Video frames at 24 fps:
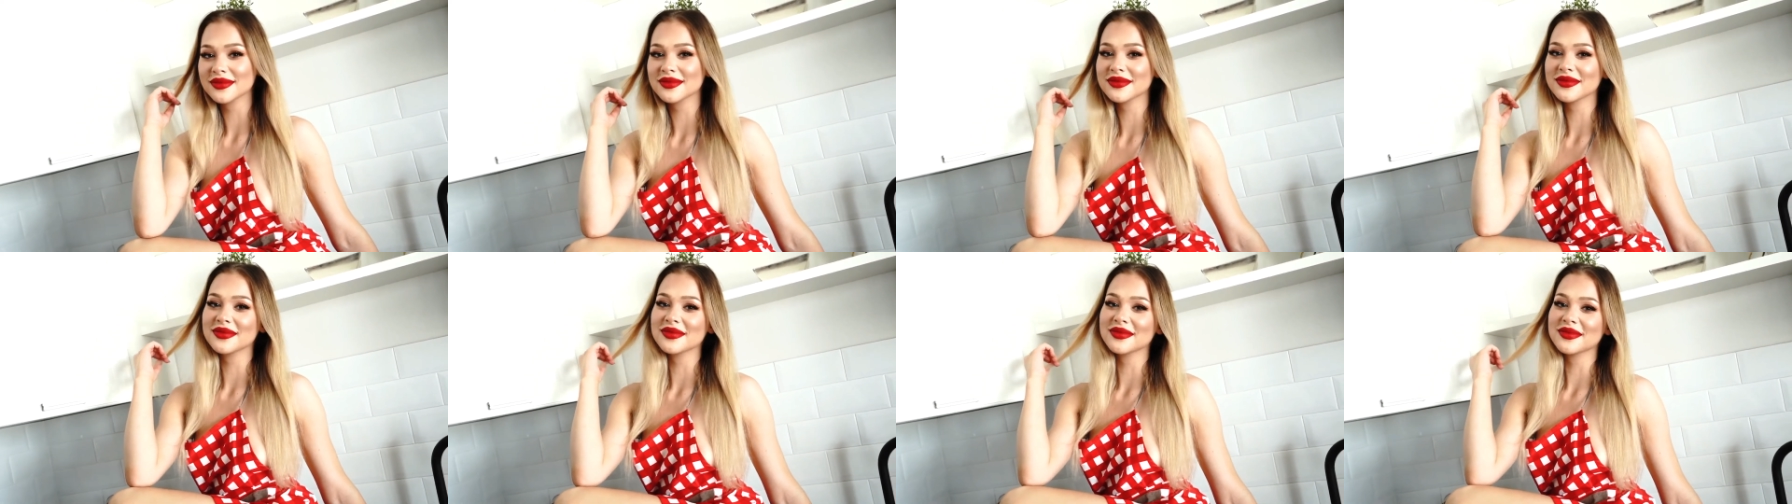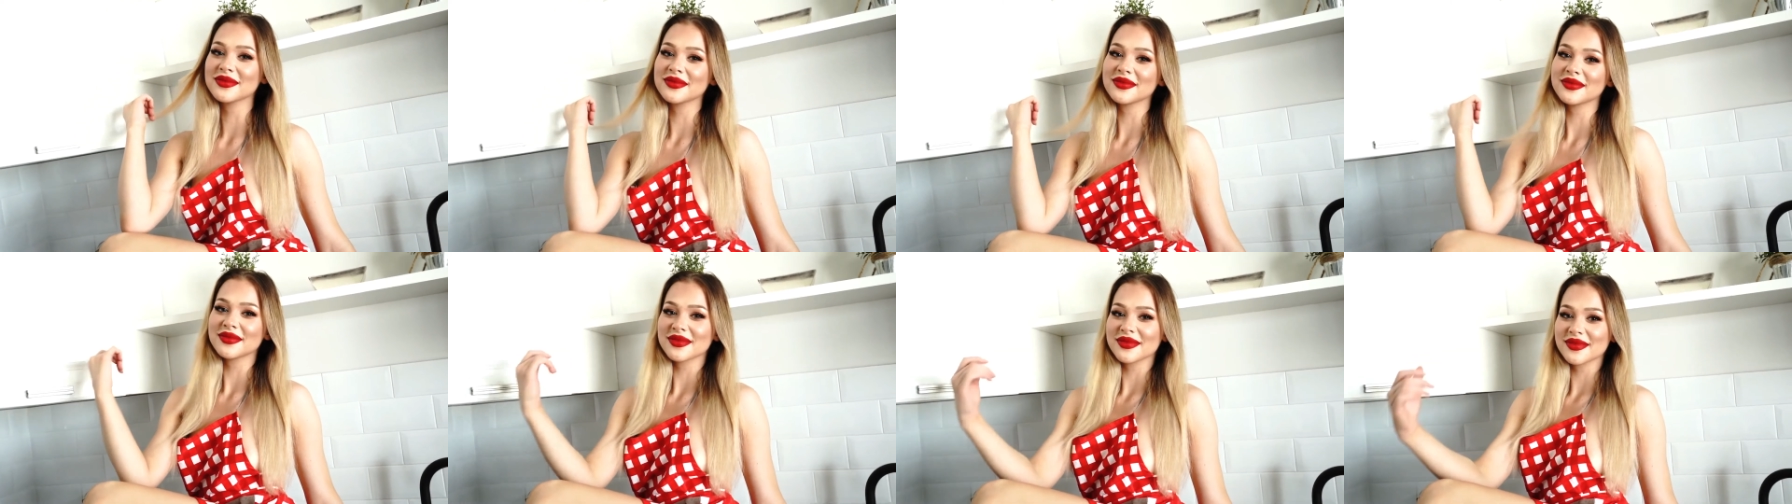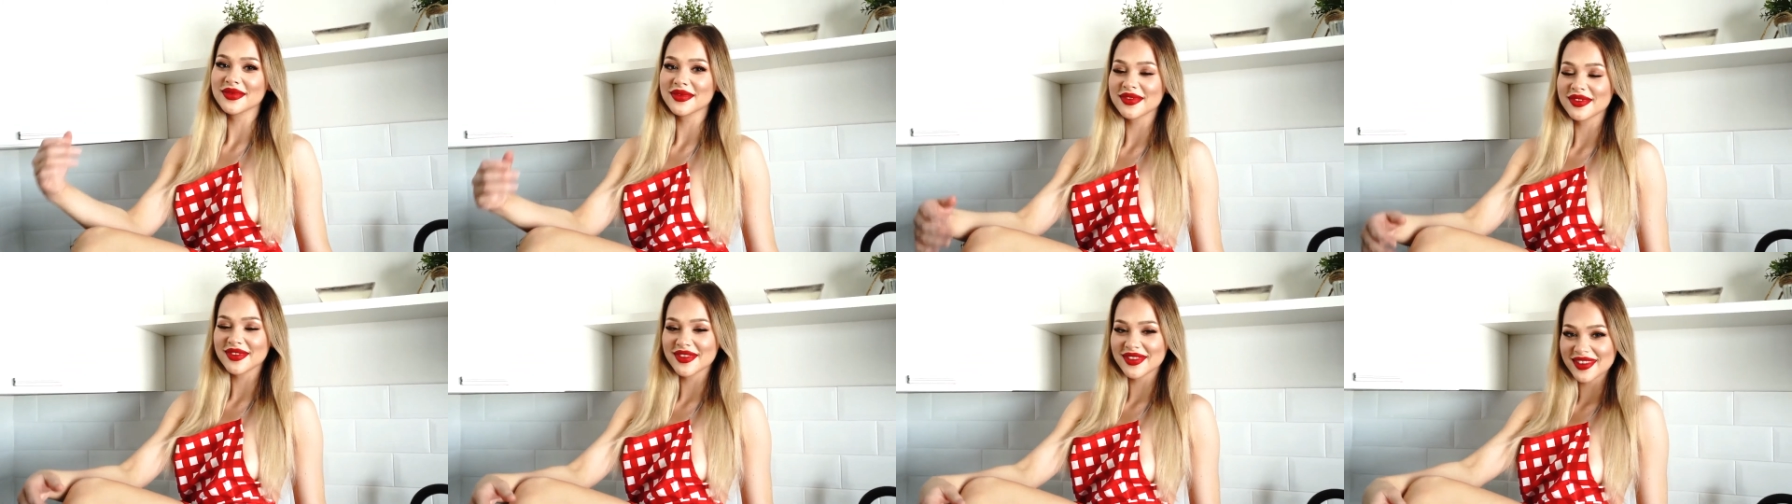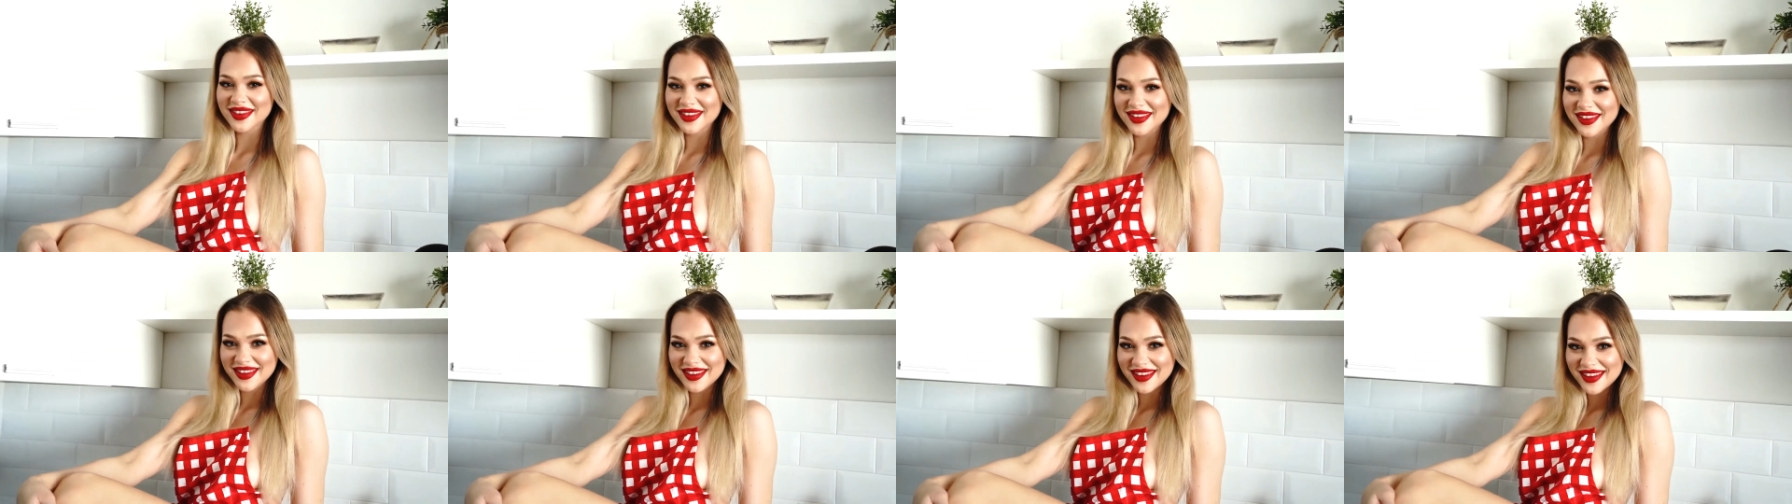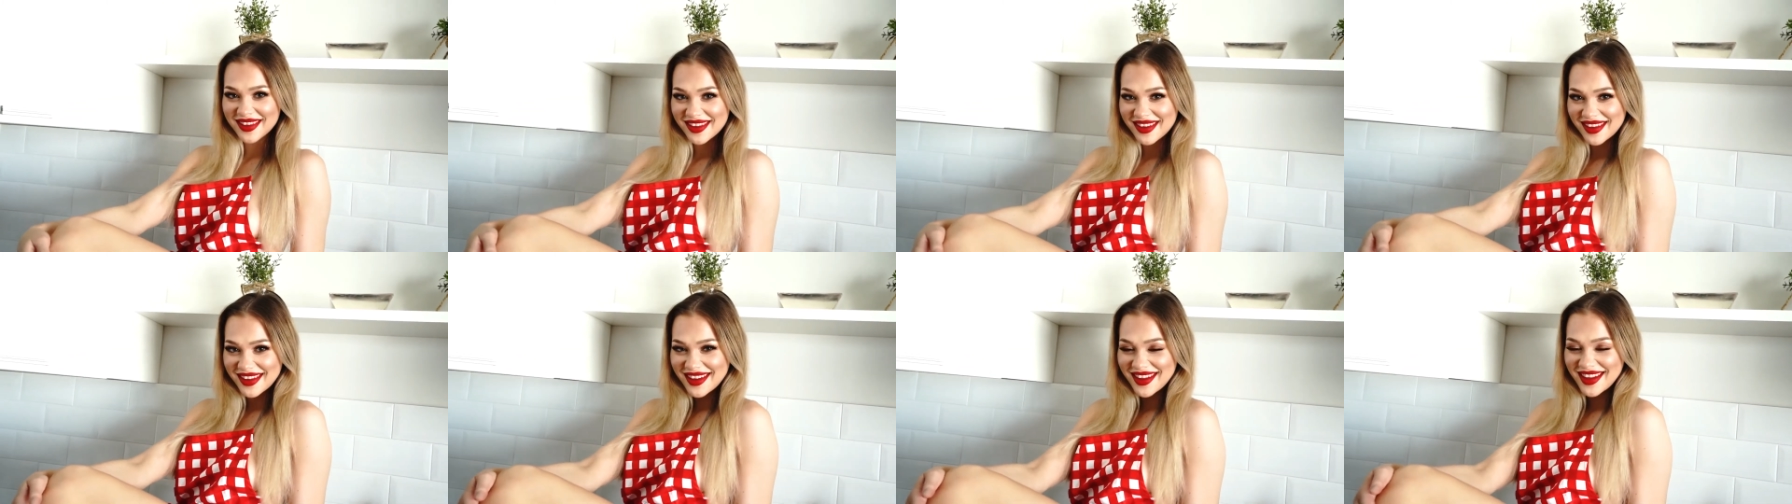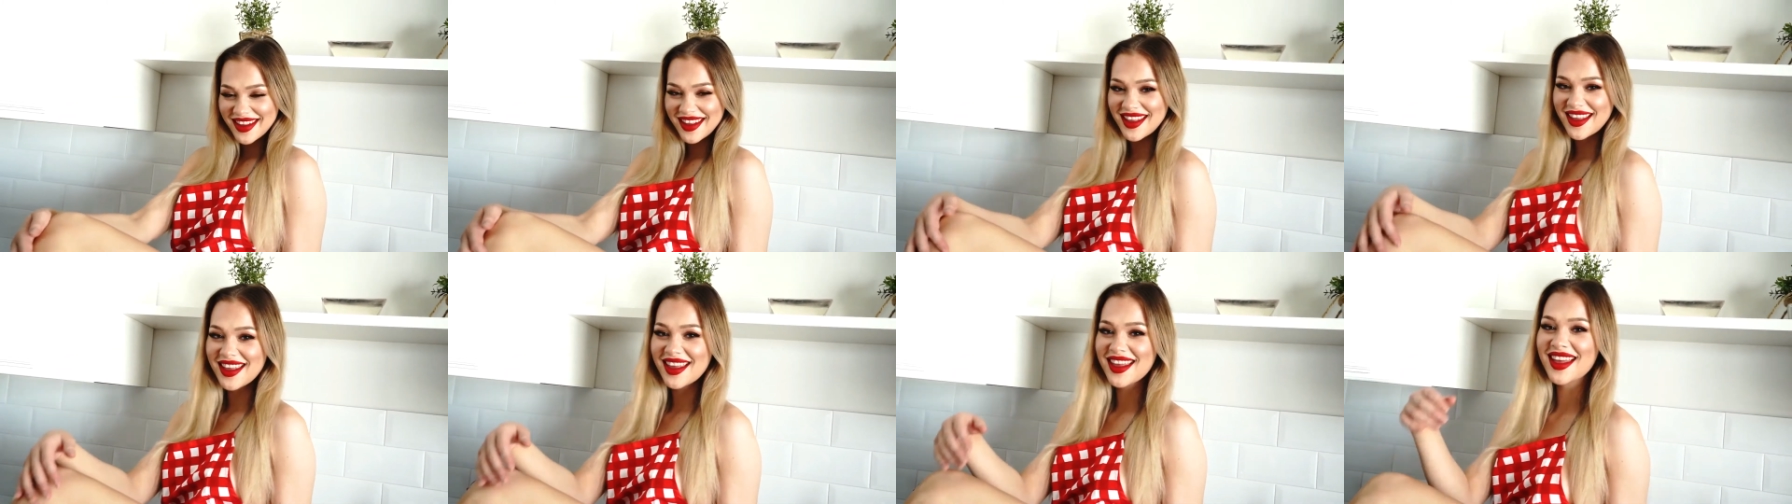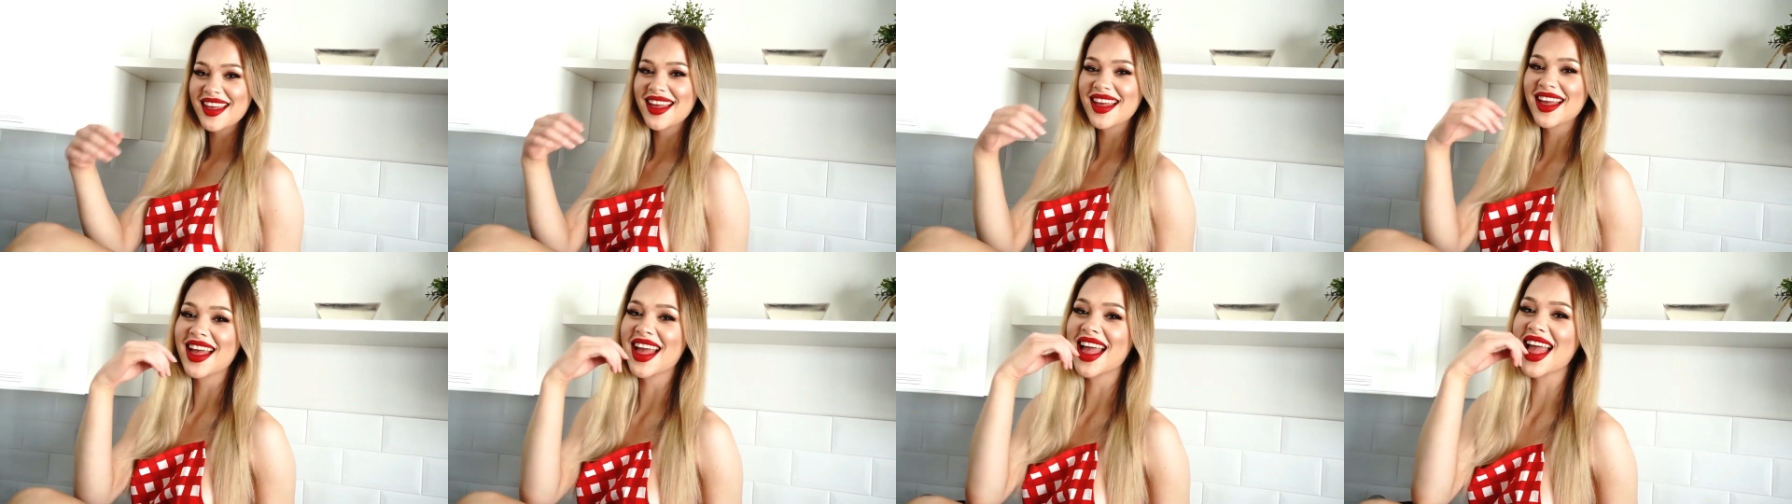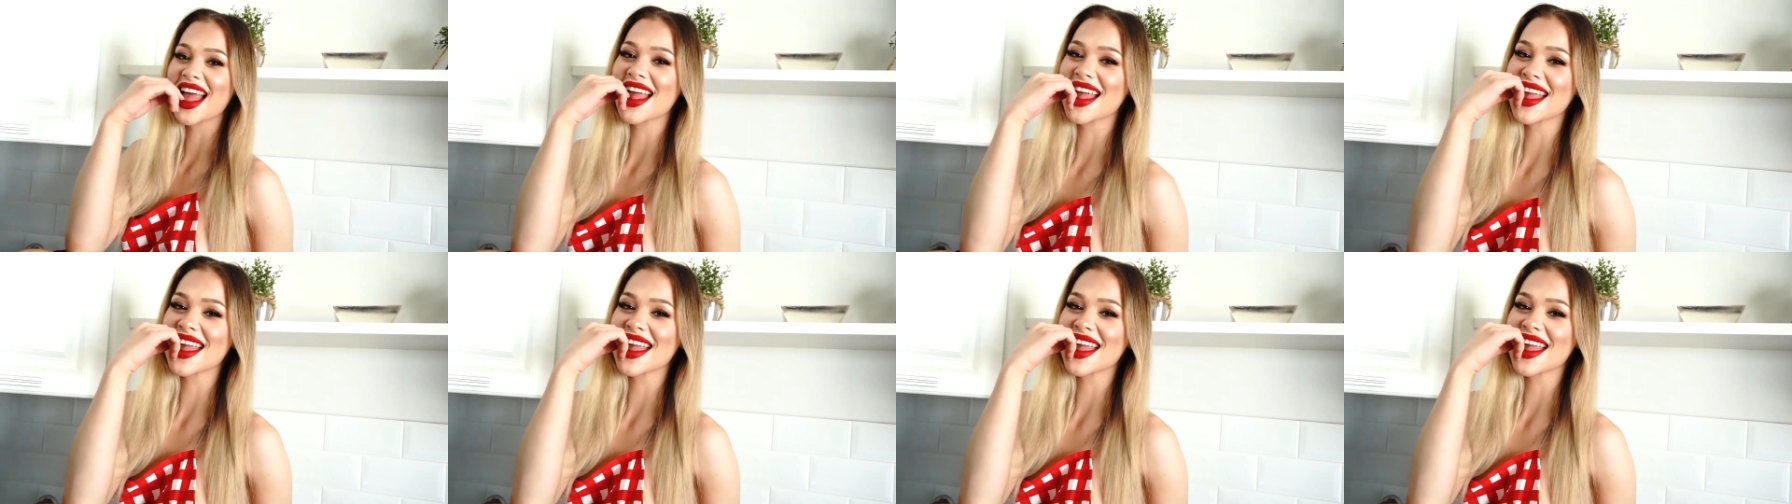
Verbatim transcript: Um, it has not been easy.